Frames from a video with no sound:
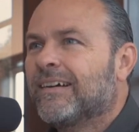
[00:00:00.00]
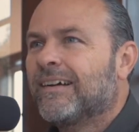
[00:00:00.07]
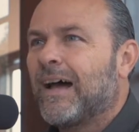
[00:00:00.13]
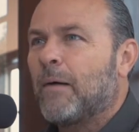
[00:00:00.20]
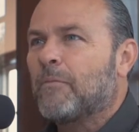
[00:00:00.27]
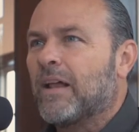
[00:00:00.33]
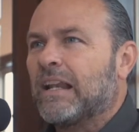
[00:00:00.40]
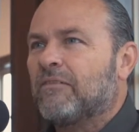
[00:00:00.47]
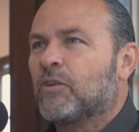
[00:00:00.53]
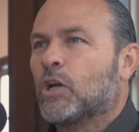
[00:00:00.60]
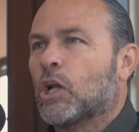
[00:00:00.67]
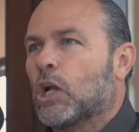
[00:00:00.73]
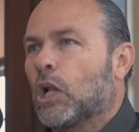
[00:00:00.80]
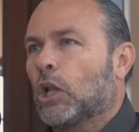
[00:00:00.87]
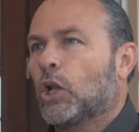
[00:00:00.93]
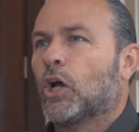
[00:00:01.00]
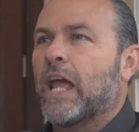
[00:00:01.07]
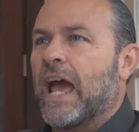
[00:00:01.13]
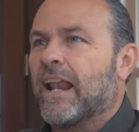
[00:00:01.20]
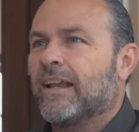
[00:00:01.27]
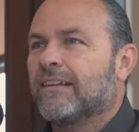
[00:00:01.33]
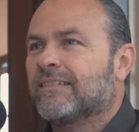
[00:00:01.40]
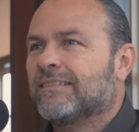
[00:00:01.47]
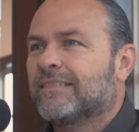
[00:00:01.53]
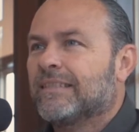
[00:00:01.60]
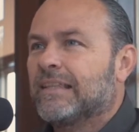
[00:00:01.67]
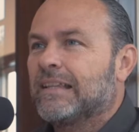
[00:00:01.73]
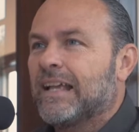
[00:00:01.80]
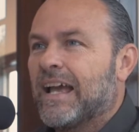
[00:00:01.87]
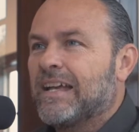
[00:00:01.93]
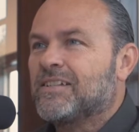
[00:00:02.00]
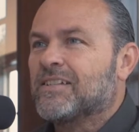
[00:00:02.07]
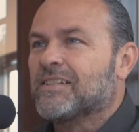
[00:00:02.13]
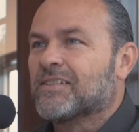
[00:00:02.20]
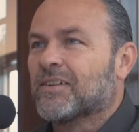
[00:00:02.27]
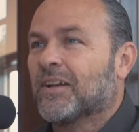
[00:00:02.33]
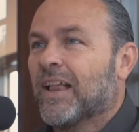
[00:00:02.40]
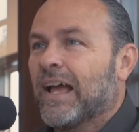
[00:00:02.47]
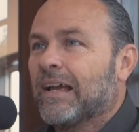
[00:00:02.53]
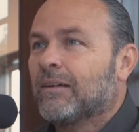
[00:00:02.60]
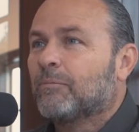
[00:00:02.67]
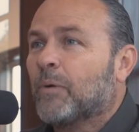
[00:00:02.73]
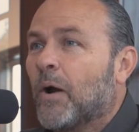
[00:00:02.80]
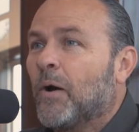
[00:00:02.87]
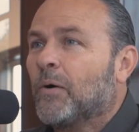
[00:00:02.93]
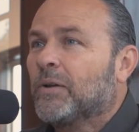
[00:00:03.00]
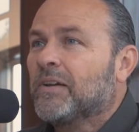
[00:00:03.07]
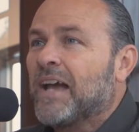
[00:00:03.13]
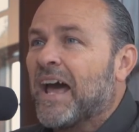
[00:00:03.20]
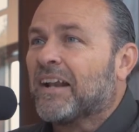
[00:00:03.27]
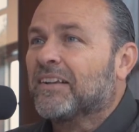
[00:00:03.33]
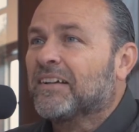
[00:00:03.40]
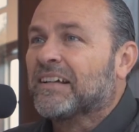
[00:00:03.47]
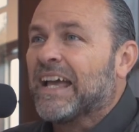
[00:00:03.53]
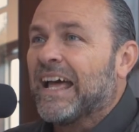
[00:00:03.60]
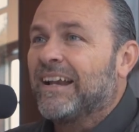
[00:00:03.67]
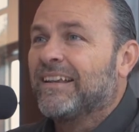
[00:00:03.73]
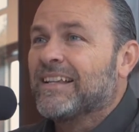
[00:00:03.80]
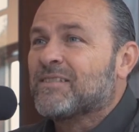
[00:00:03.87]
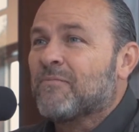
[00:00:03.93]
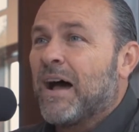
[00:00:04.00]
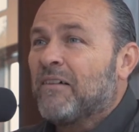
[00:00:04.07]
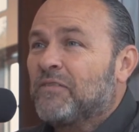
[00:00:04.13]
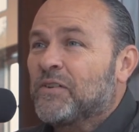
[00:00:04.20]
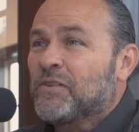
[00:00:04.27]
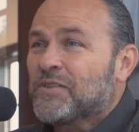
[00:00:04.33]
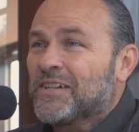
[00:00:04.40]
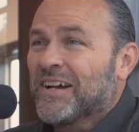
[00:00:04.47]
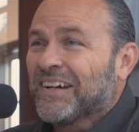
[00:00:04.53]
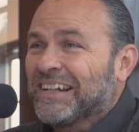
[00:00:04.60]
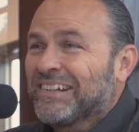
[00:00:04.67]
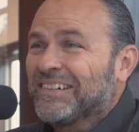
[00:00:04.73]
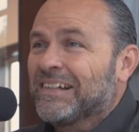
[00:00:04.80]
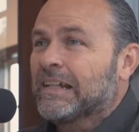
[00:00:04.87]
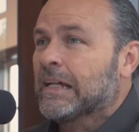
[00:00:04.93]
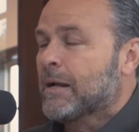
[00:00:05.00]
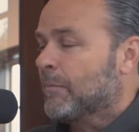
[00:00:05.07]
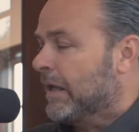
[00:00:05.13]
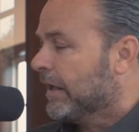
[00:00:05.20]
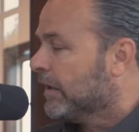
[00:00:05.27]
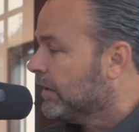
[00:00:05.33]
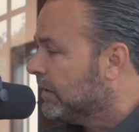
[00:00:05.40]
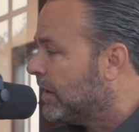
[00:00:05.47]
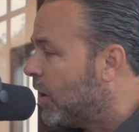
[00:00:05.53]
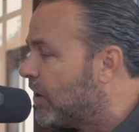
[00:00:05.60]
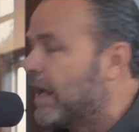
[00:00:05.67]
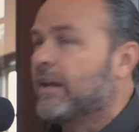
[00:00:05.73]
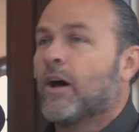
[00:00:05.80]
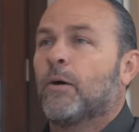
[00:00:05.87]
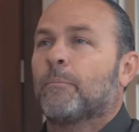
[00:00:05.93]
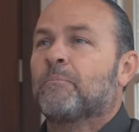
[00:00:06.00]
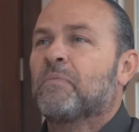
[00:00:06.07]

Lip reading: I'm not even going to look at it. And the agents are like, bro, you got to look at it. It's my fiduciary duty. And I'm like, okay, no.